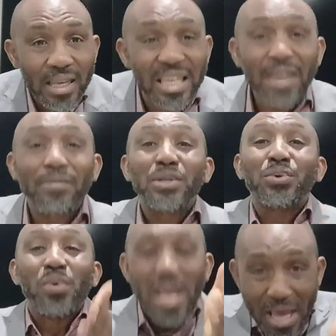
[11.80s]
Give it
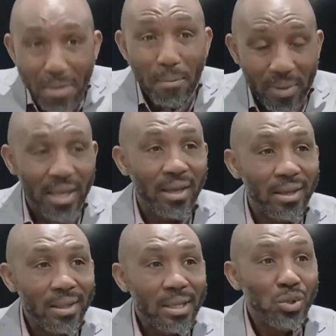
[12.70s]
to Him.
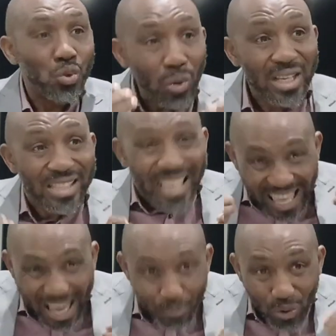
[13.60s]
Trust
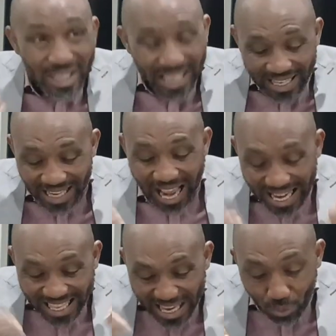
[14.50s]
Him with it,
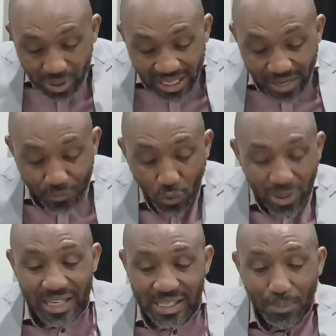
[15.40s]
and He will give you
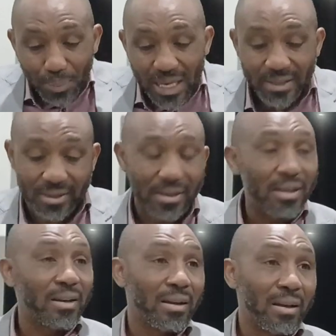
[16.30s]
rest and peace.
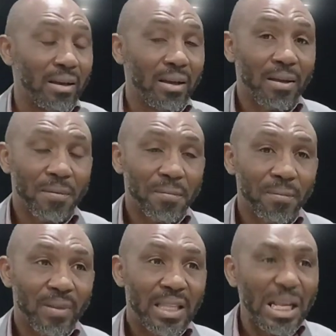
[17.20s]

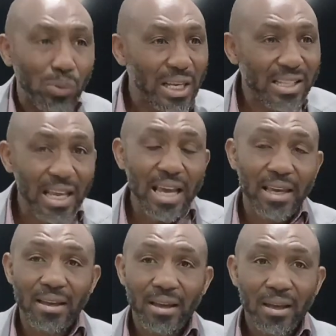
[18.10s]
That's what He's
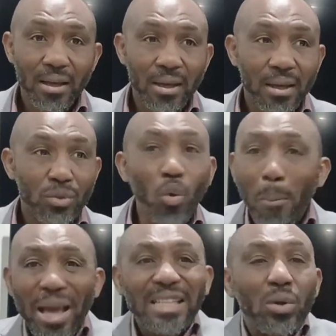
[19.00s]
saying.
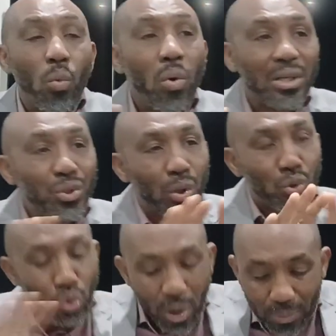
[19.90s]
No matter what
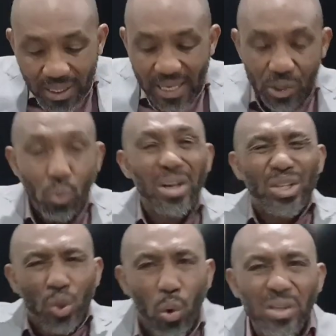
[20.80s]
your trouble is, what
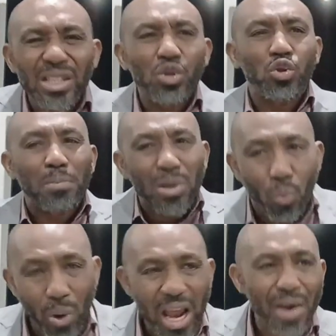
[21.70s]
is causing you to be
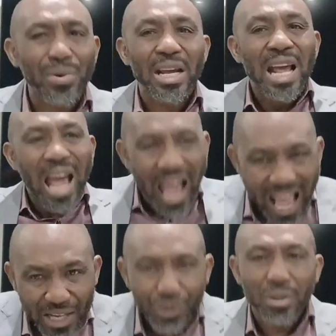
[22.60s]
weary,
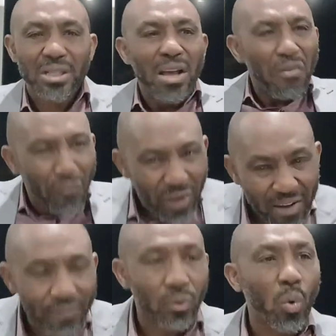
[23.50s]
anxious,
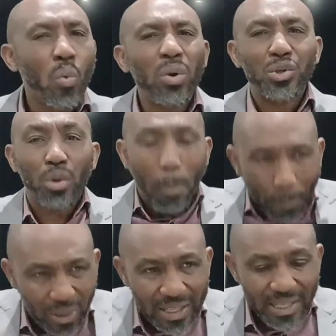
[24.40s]
fearful, what your
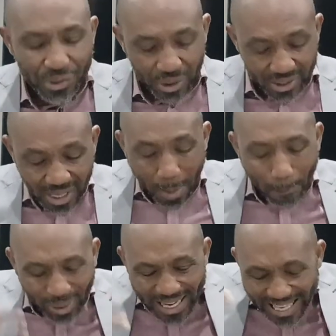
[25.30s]
bondage is,
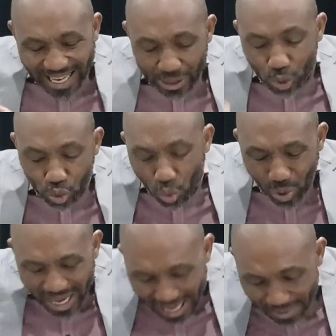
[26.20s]
bring it
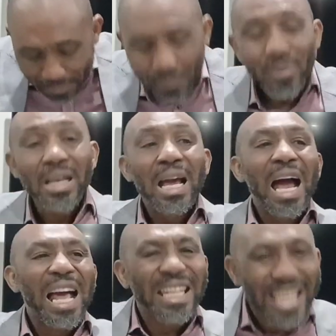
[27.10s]
to Him,
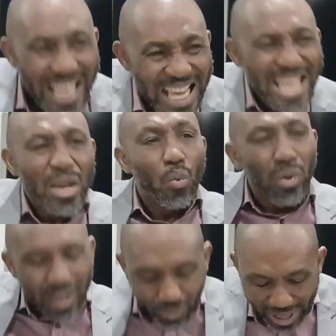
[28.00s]
and He
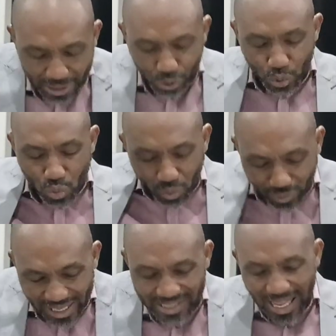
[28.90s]
will grant you
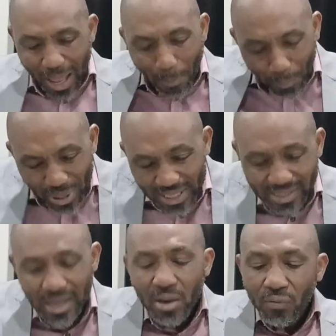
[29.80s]
rest and
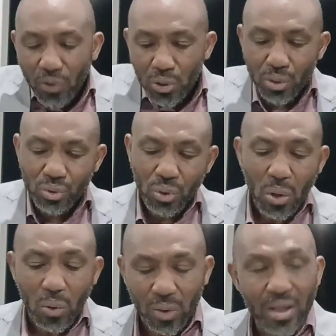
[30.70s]
peace for your
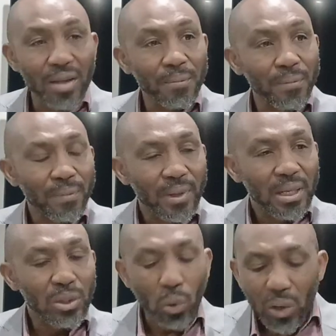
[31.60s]
soul.
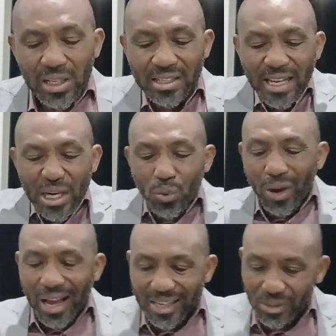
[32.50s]
The Lord is saying
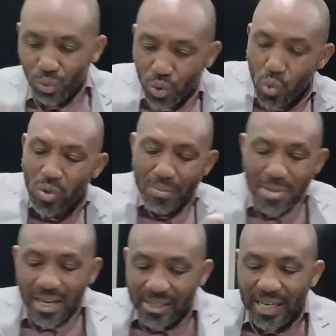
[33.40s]
to us, to you and
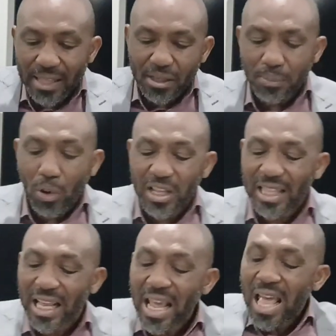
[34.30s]
me, He's saying this morning
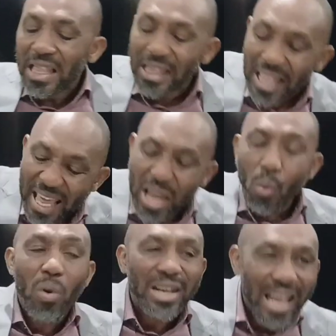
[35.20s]
that lay
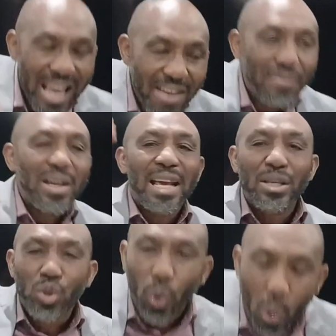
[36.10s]
whatever
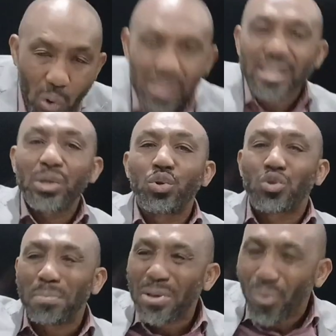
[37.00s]
is causing you to be